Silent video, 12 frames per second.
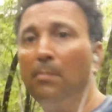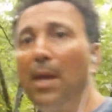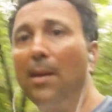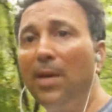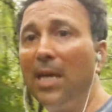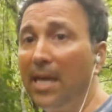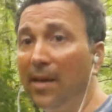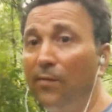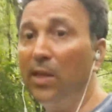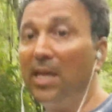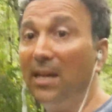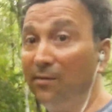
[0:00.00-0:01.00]
maybe
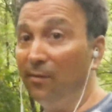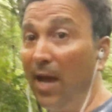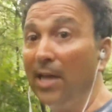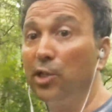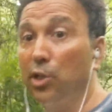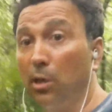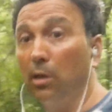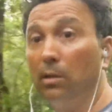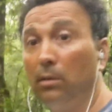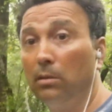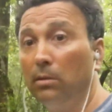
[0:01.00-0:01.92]
give the investor